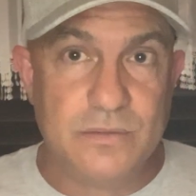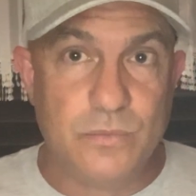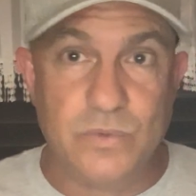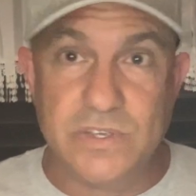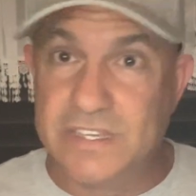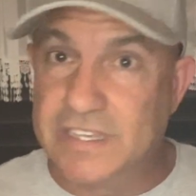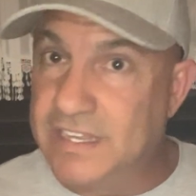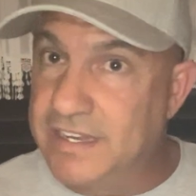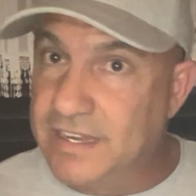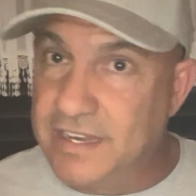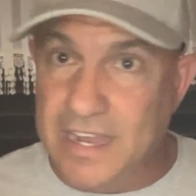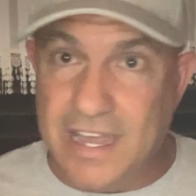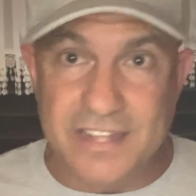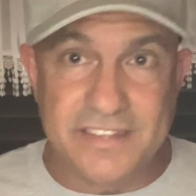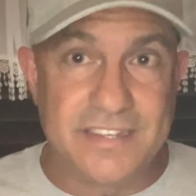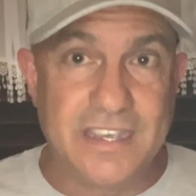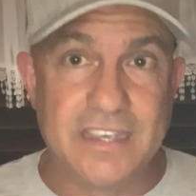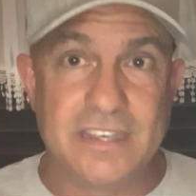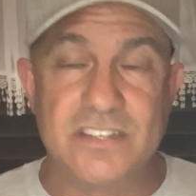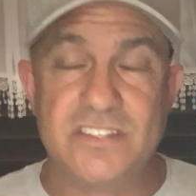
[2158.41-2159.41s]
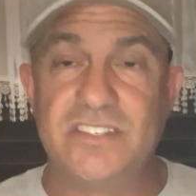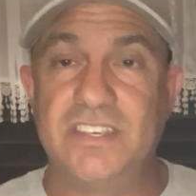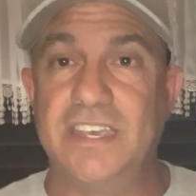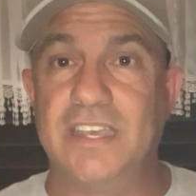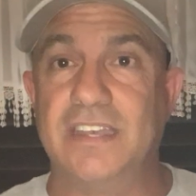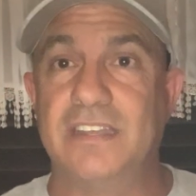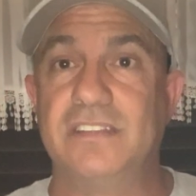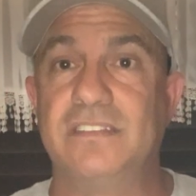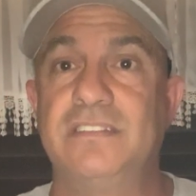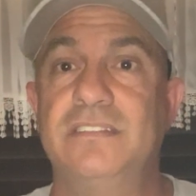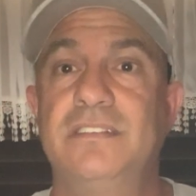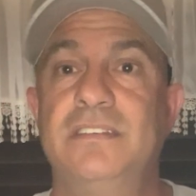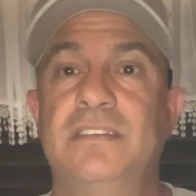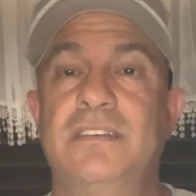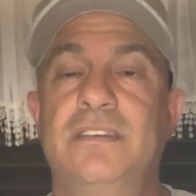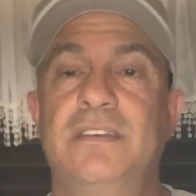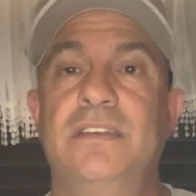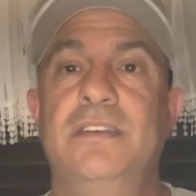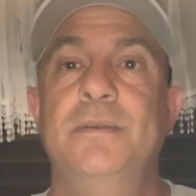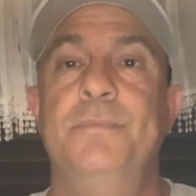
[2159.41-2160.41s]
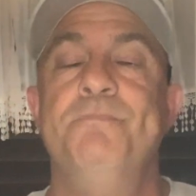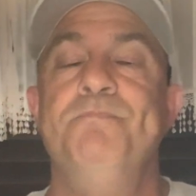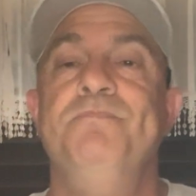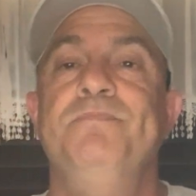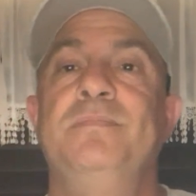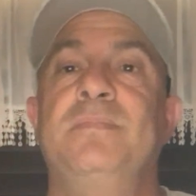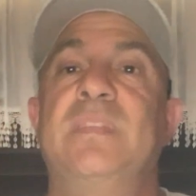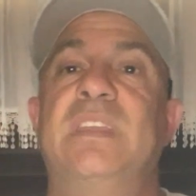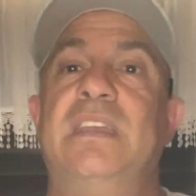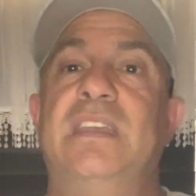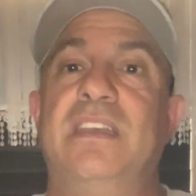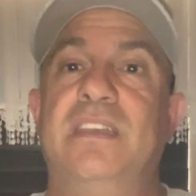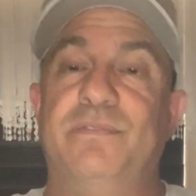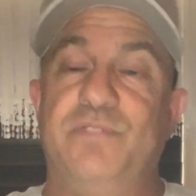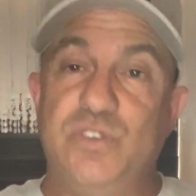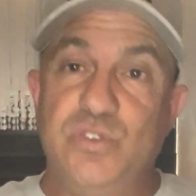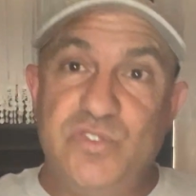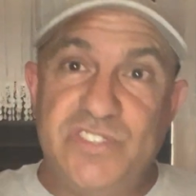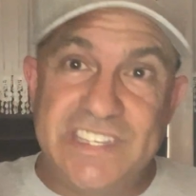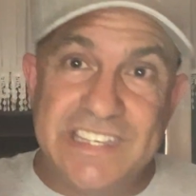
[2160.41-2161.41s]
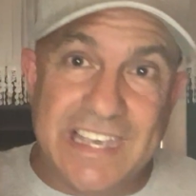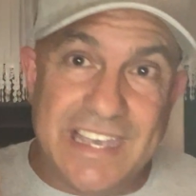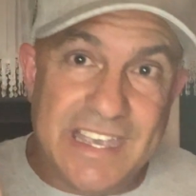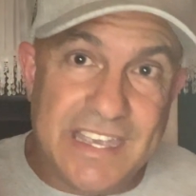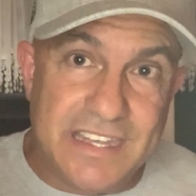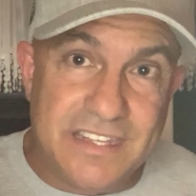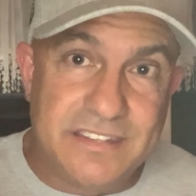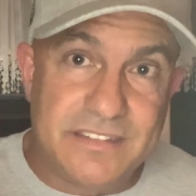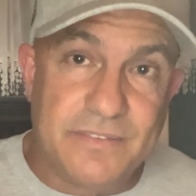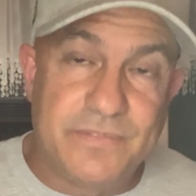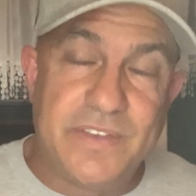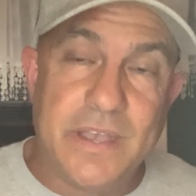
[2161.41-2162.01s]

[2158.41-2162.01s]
We cannot take a chance. If you see a hint of